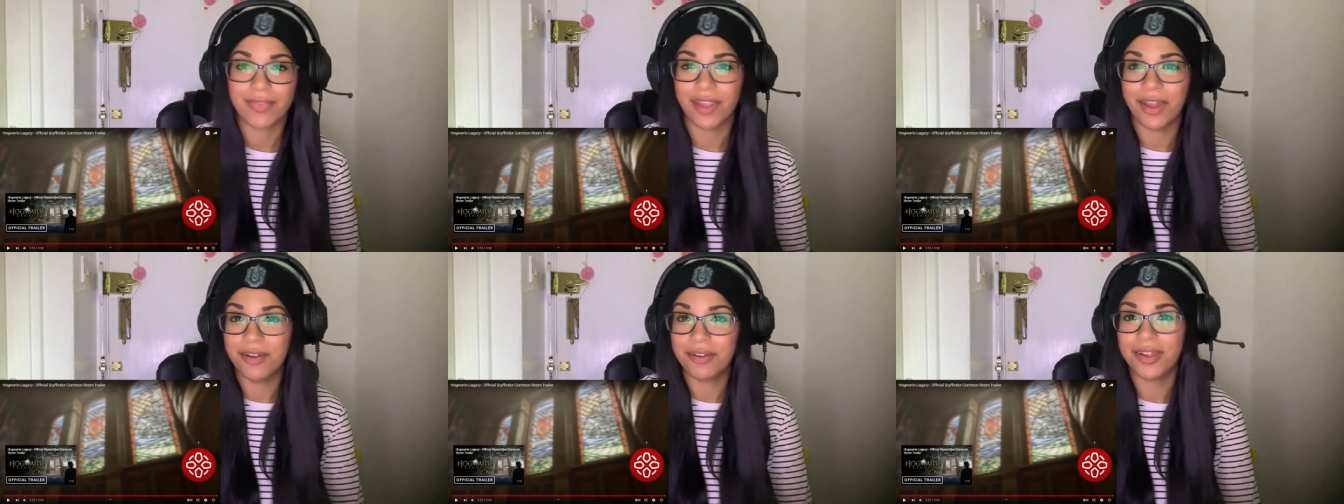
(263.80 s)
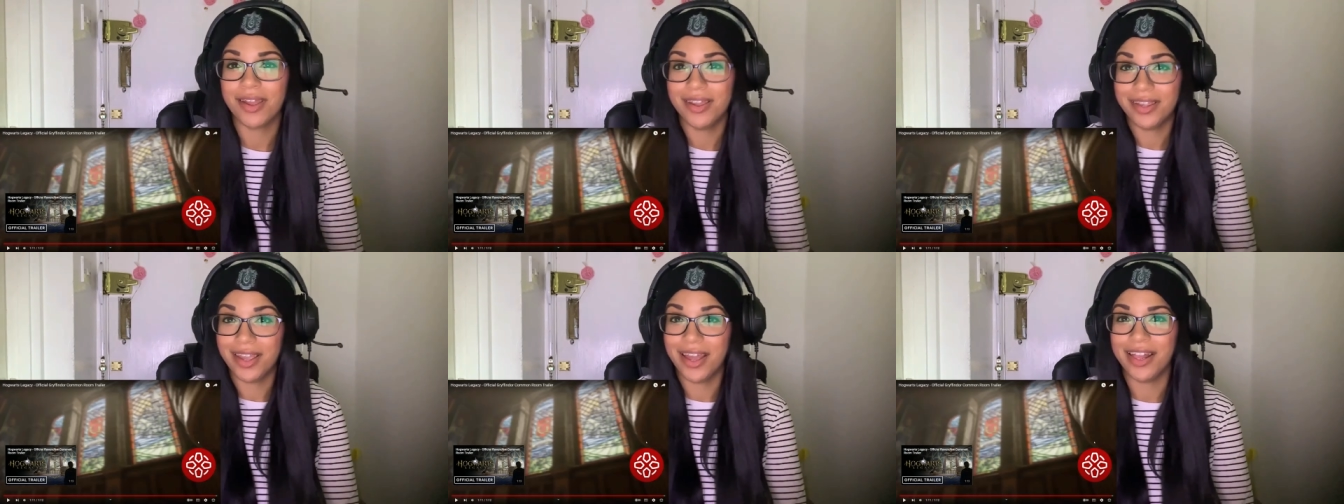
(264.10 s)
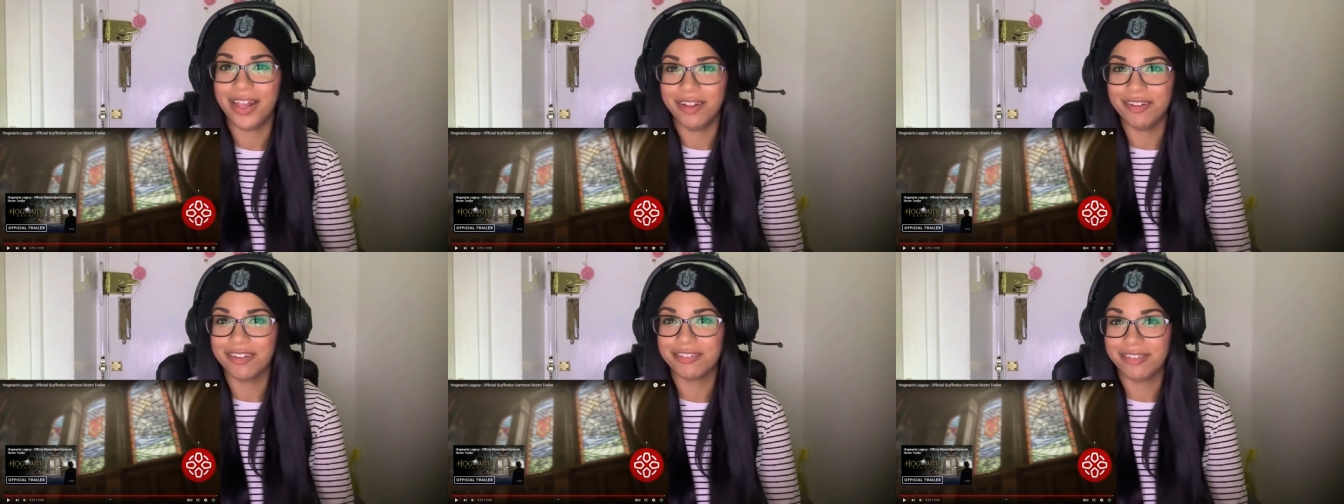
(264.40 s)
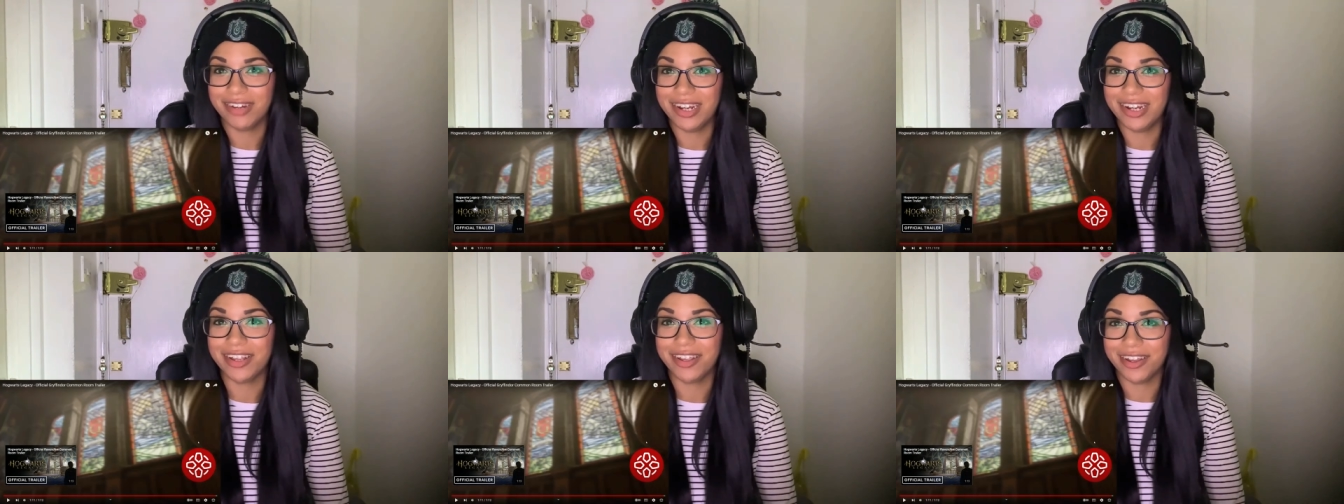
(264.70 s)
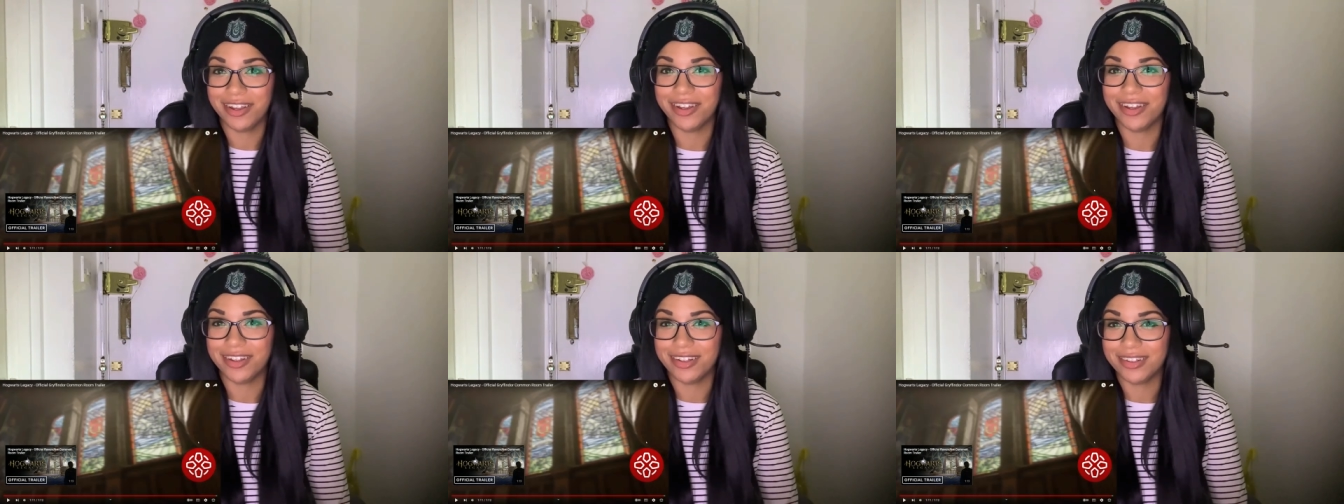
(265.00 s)
Okay, yeah, that was really
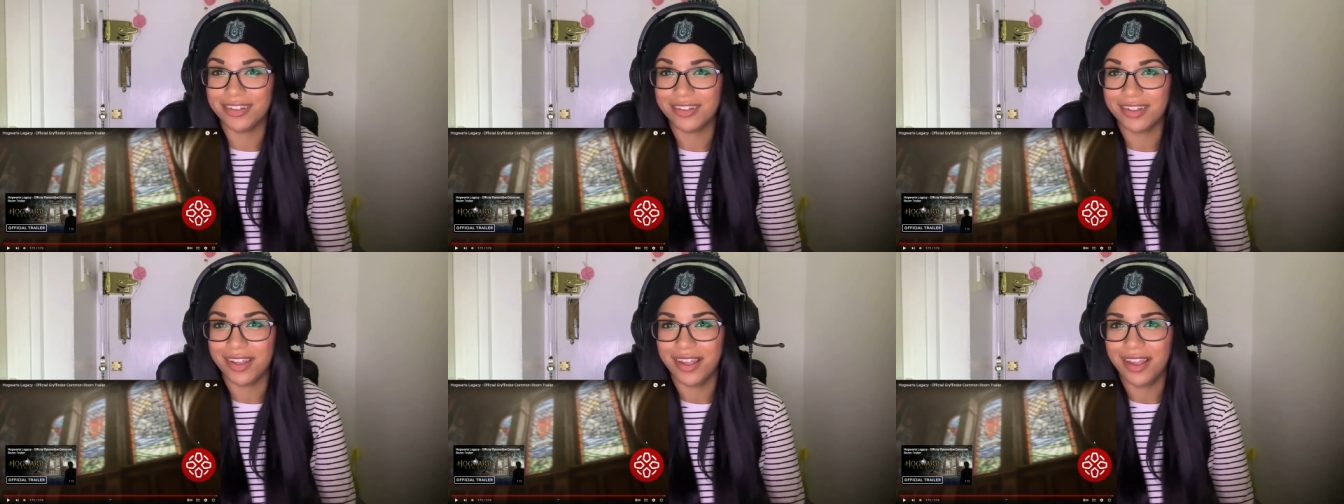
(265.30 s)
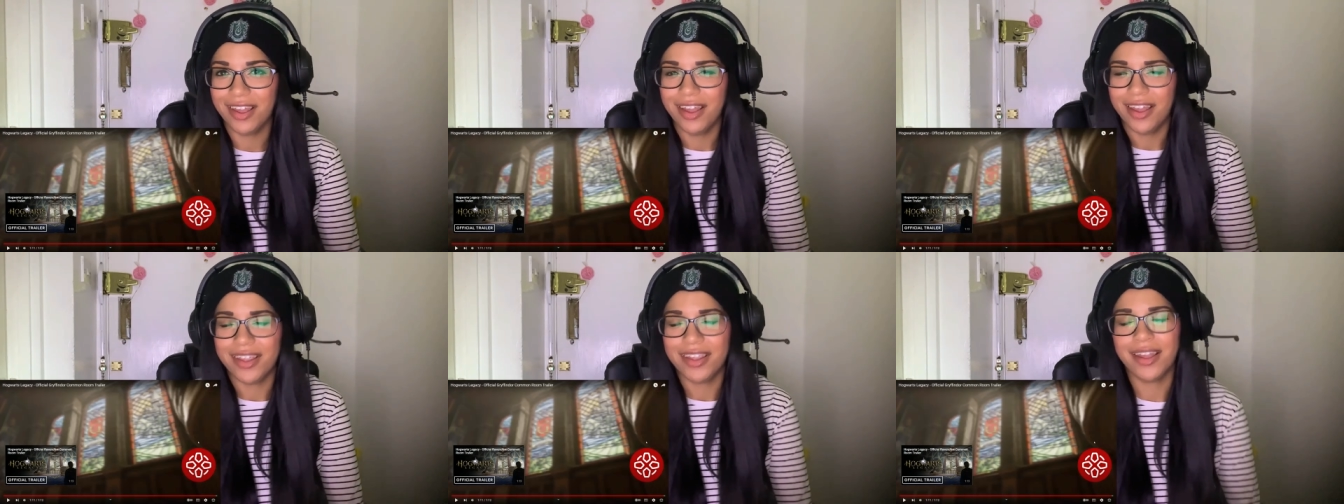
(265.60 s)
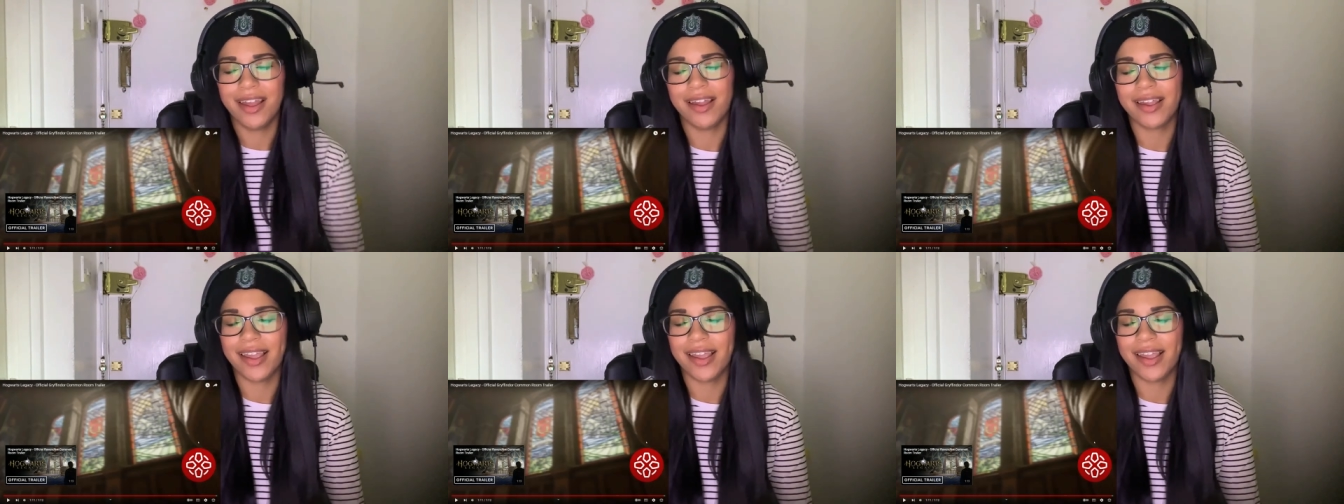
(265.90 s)
good. Yeah,